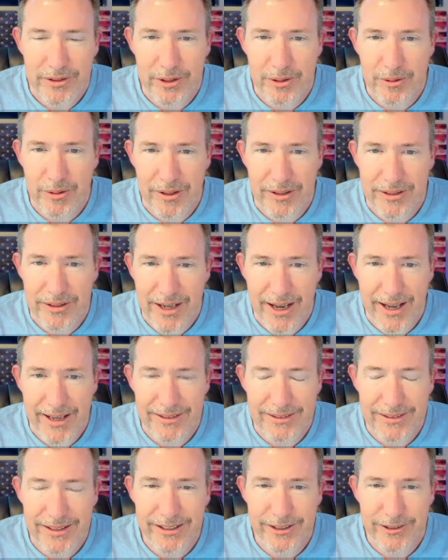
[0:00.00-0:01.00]
You are not a
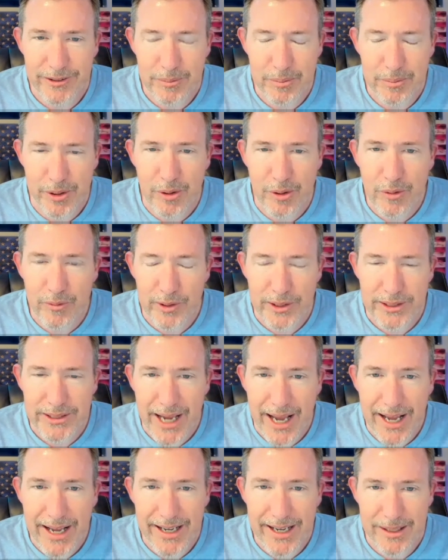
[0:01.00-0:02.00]
leader. But over
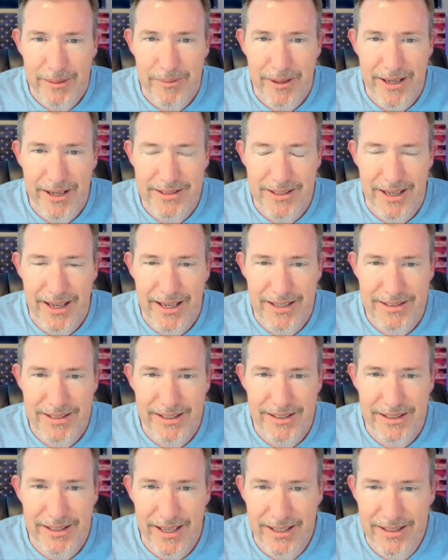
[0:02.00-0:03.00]
time, as
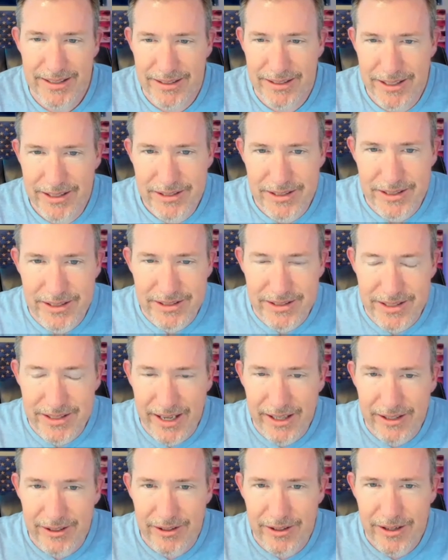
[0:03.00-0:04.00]
an enlisted
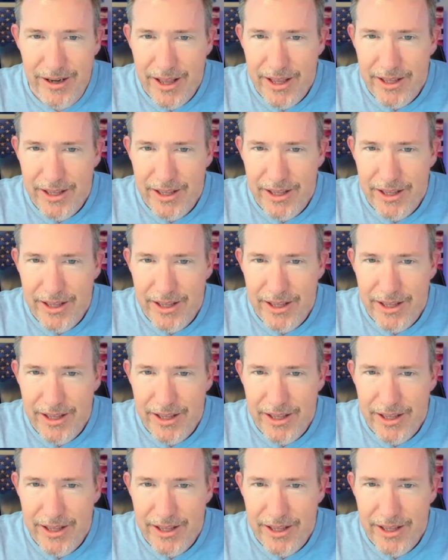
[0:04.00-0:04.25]
sailor,